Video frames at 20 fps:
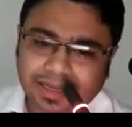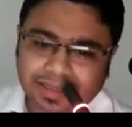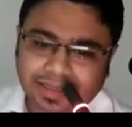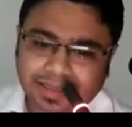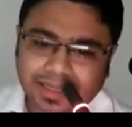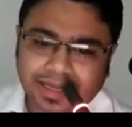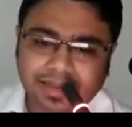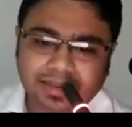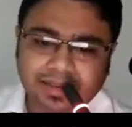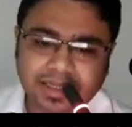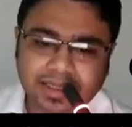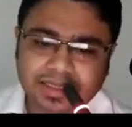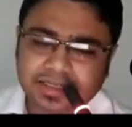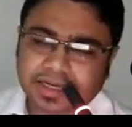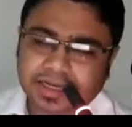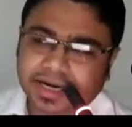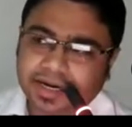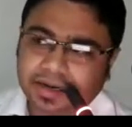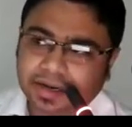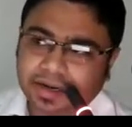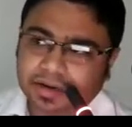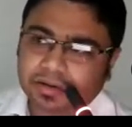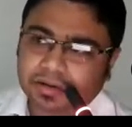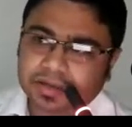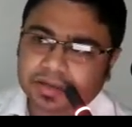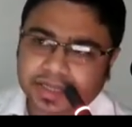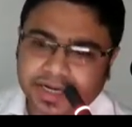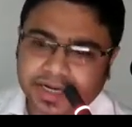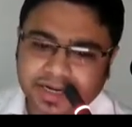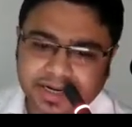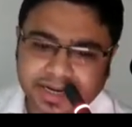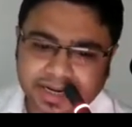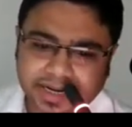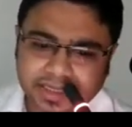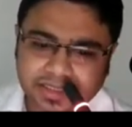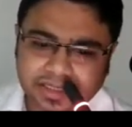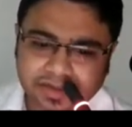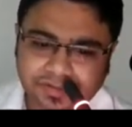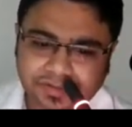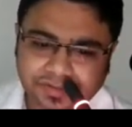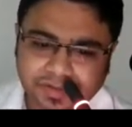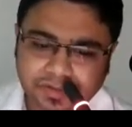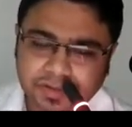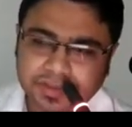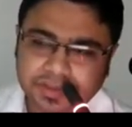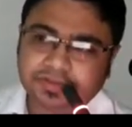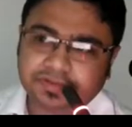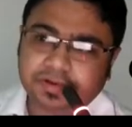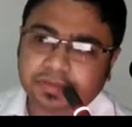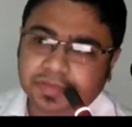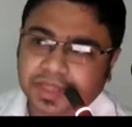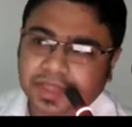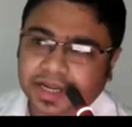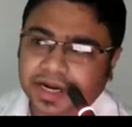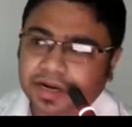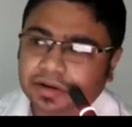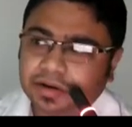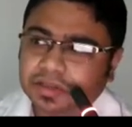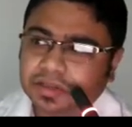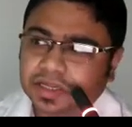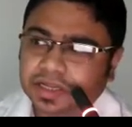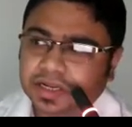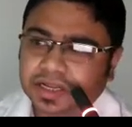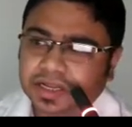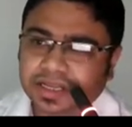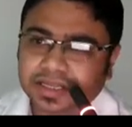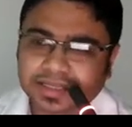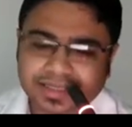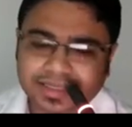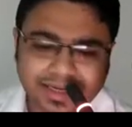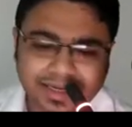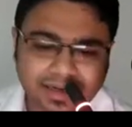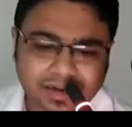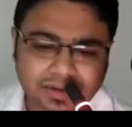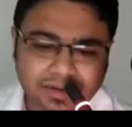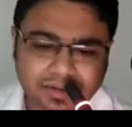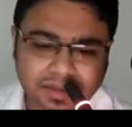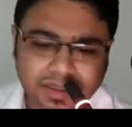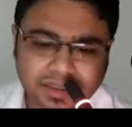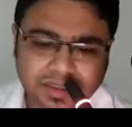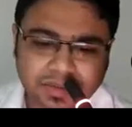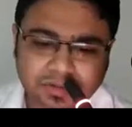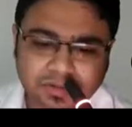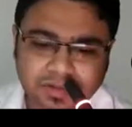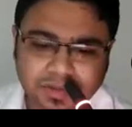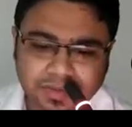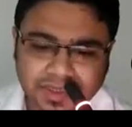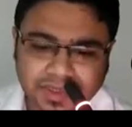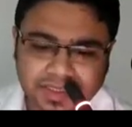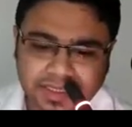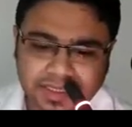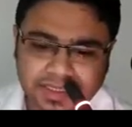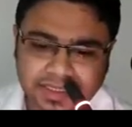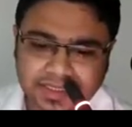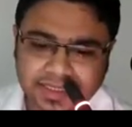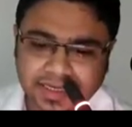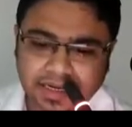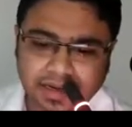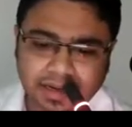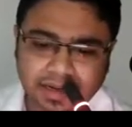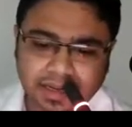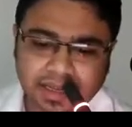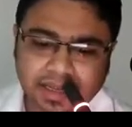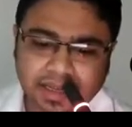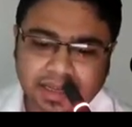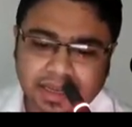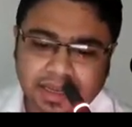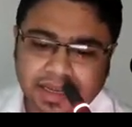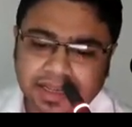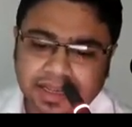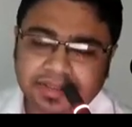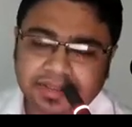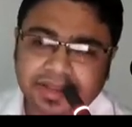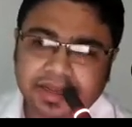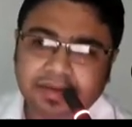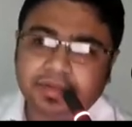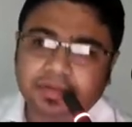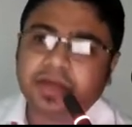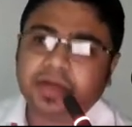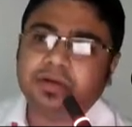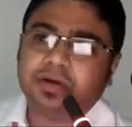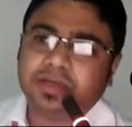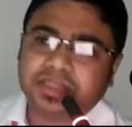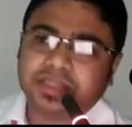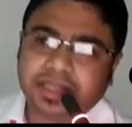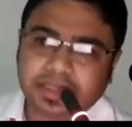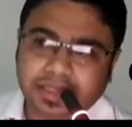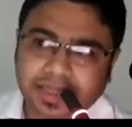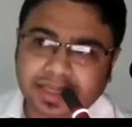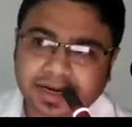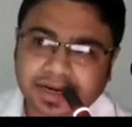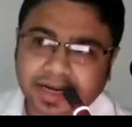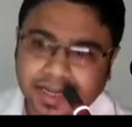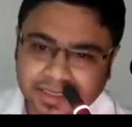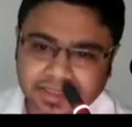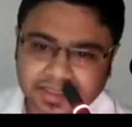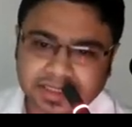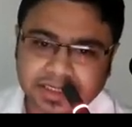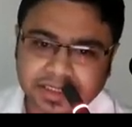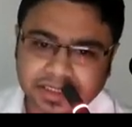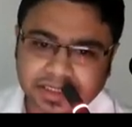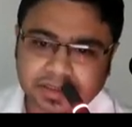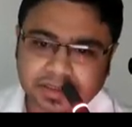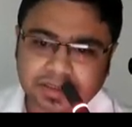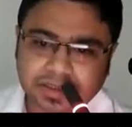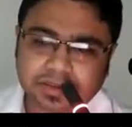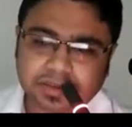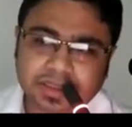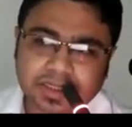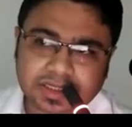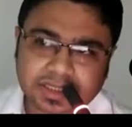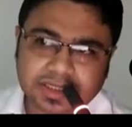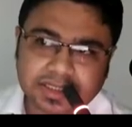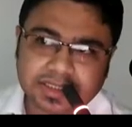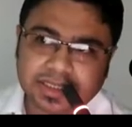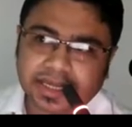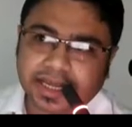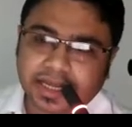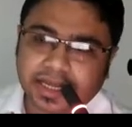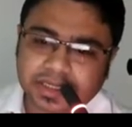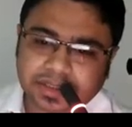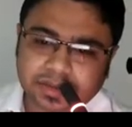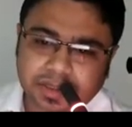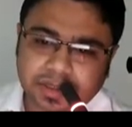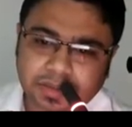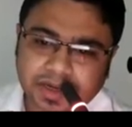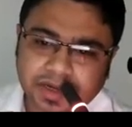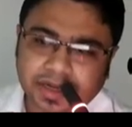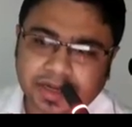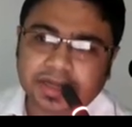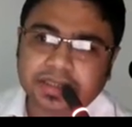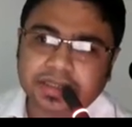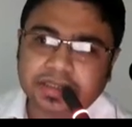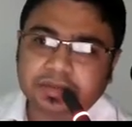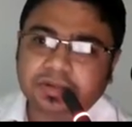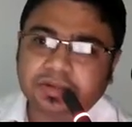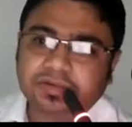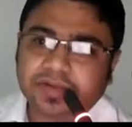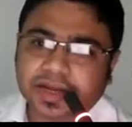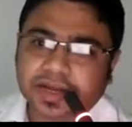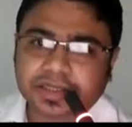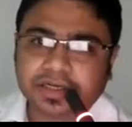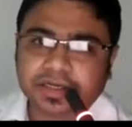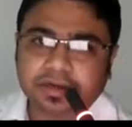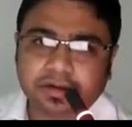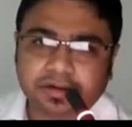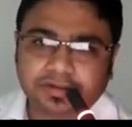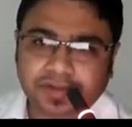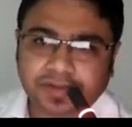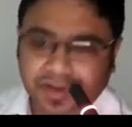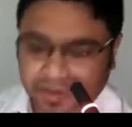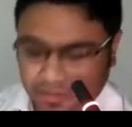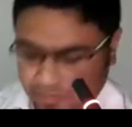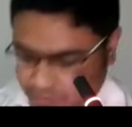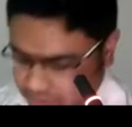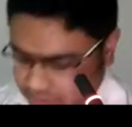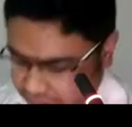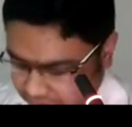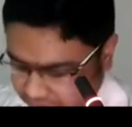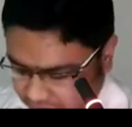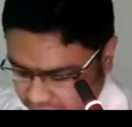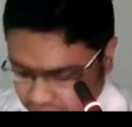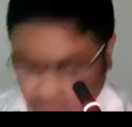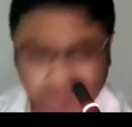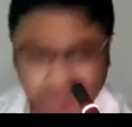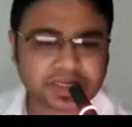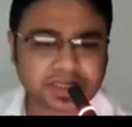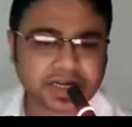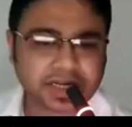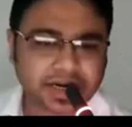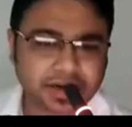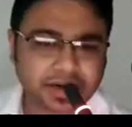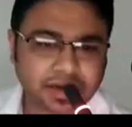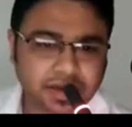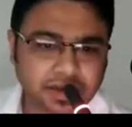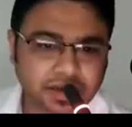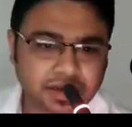Then this nitric oxide gets diffused from the endothelial cell to the smooth muscle cell, and thereby causing the relaxation. So this is the actual mechanism of action of nitric oxide.